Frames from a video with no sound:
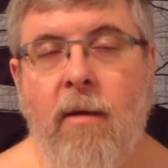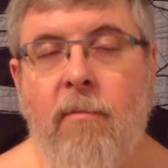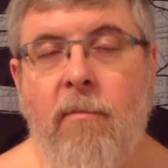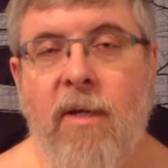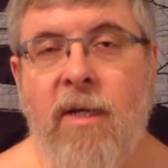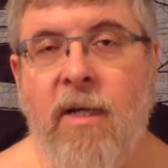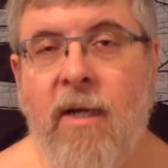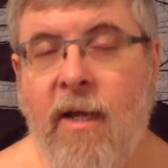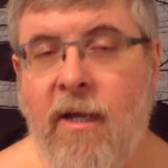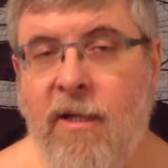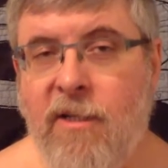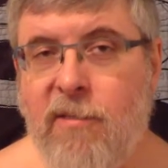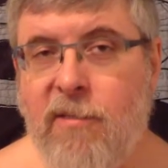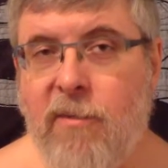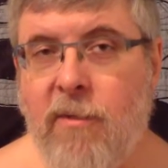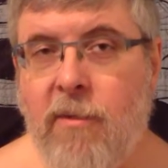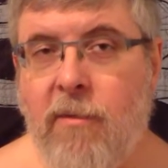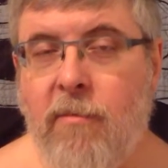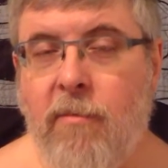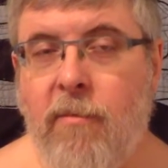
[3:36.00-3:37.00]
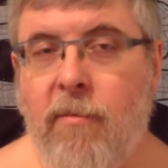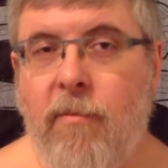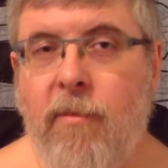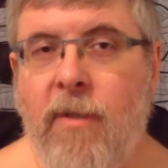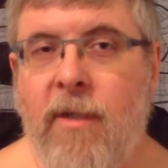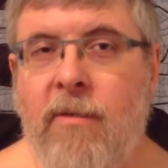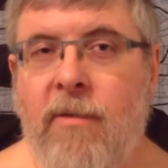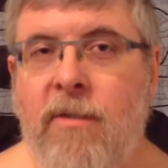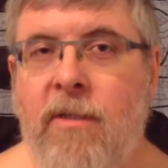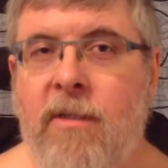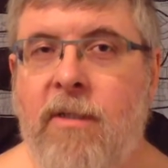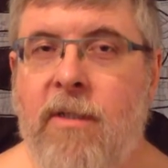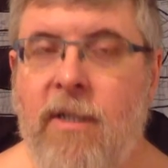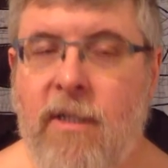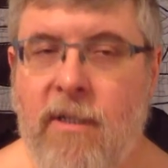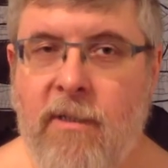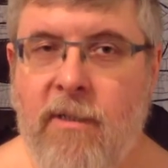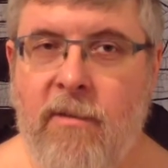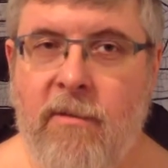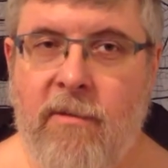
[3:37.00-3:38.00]
But in algebra, we use
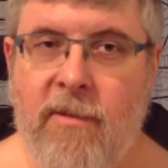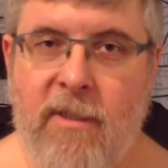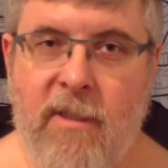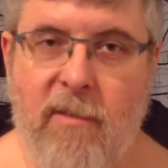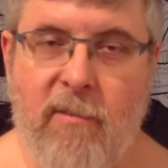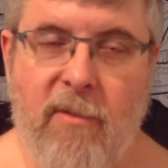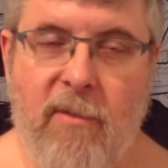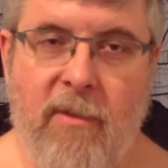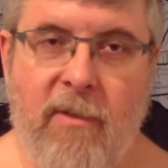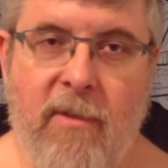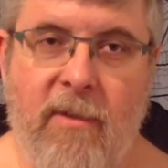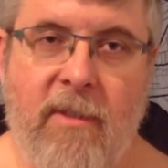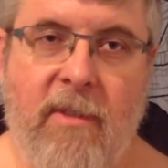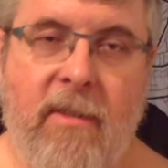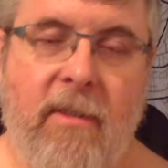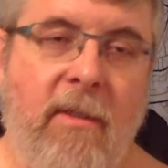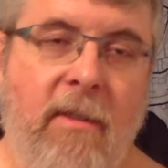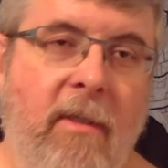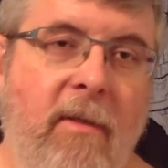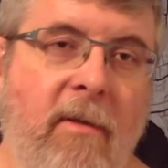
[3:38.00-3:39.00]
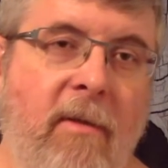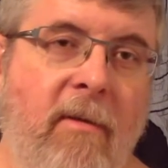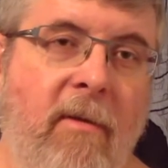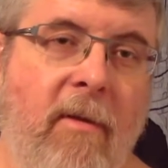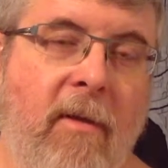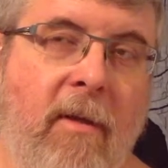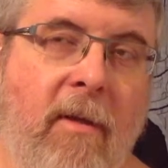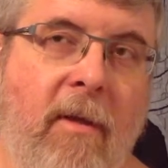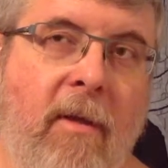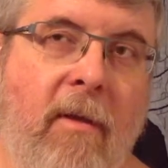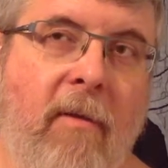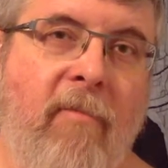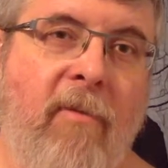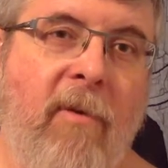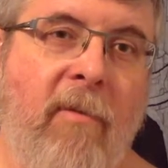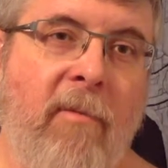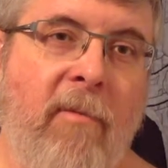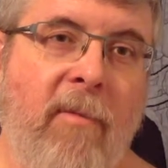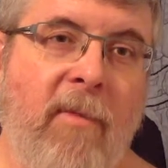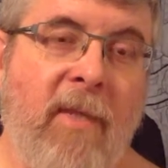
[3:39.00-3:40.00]
additional symbols
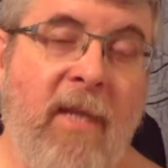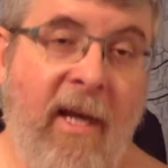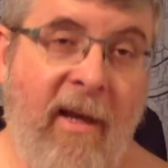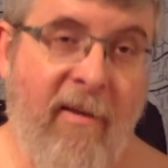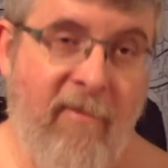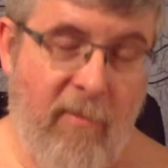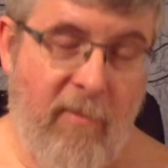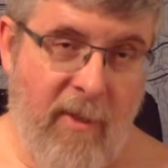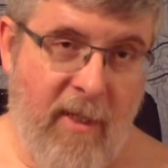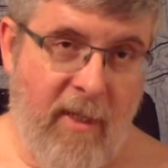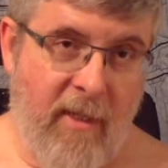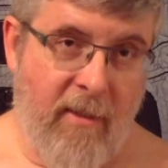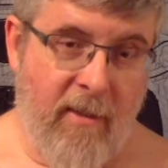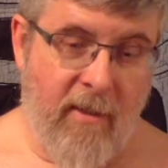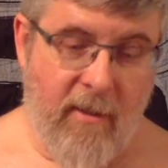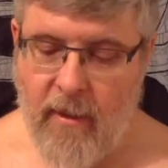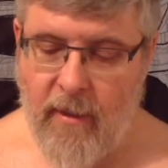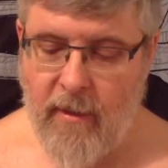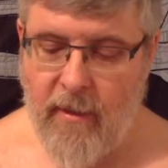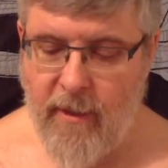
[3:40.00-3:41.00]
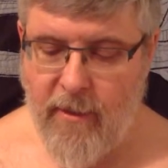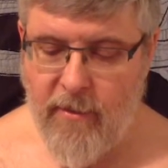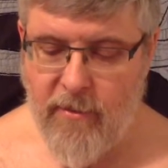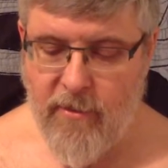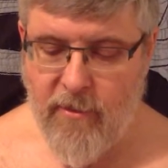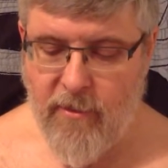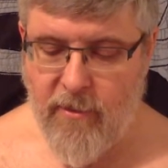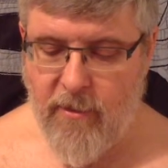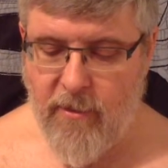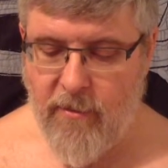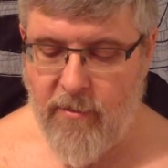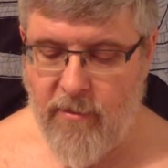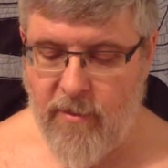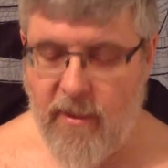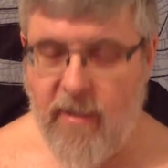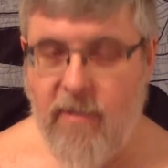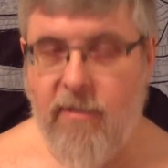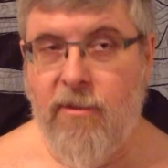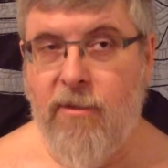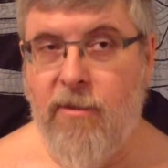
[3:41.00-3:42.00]
from the alphabet. Letters are used
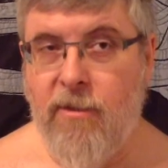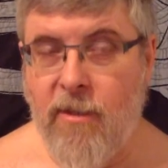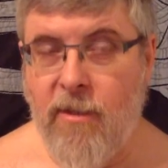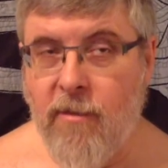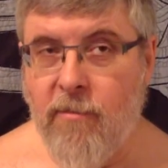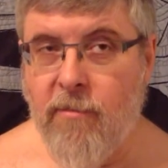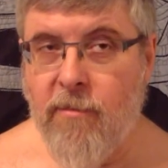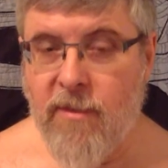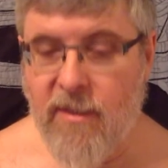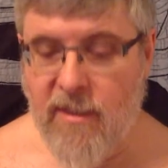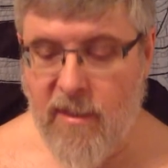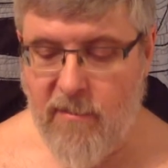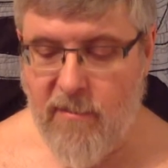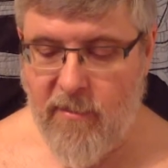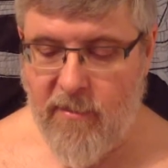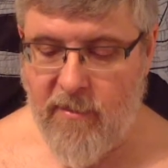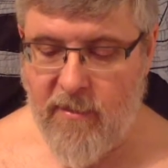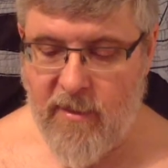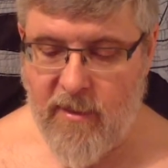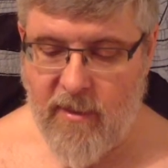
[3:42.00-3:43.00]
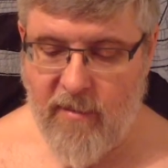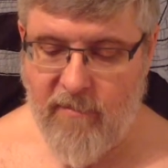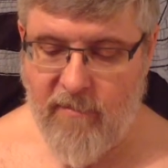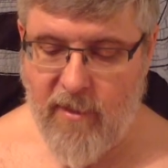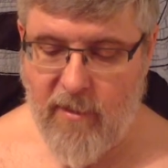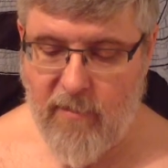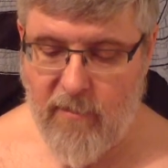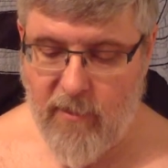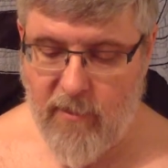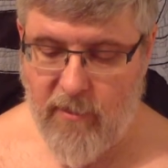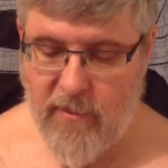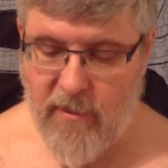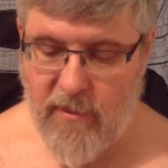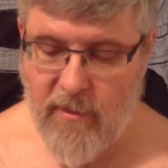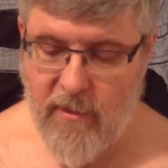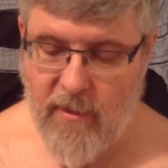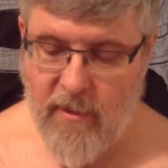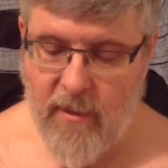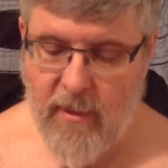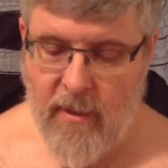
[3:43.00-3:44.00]
as general symbols of
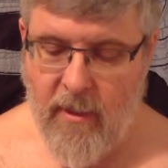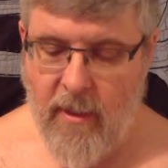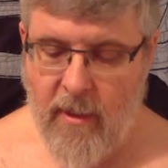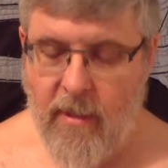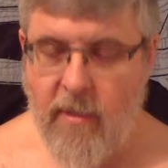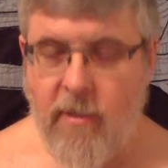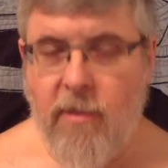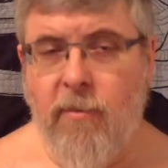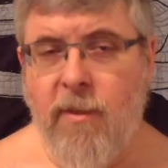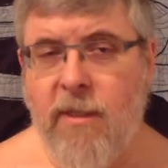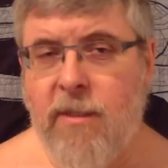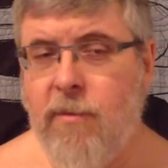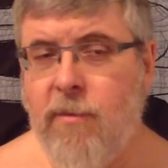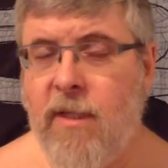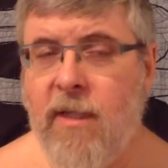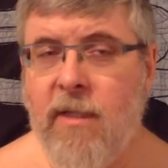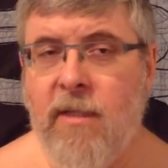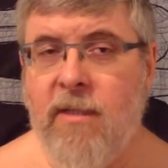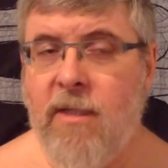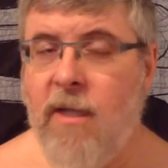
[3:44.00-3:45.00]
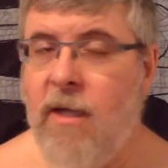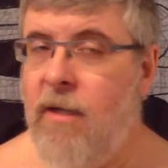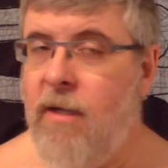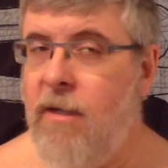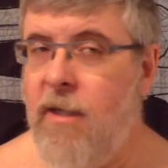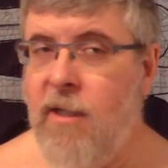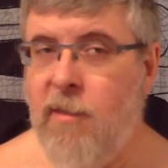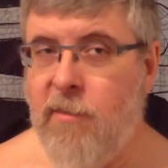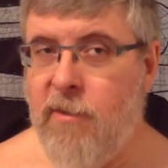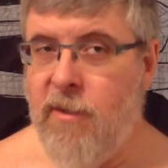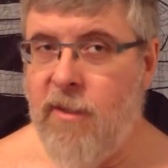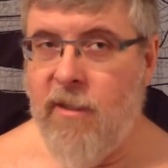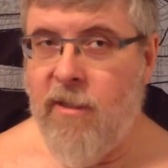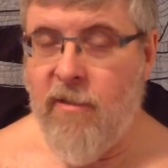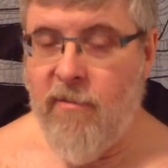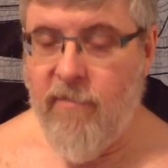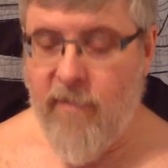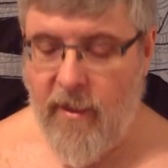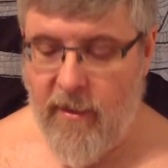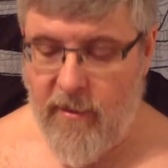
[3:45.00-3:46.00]
numbers, to which we can assign any
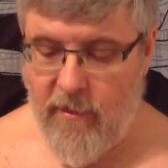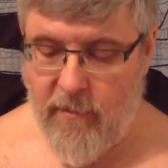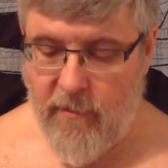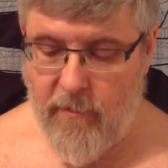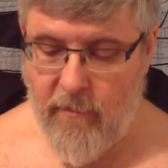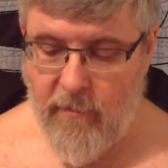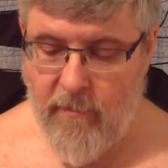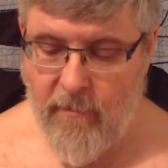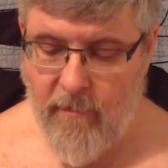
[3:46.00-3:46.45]
particular value.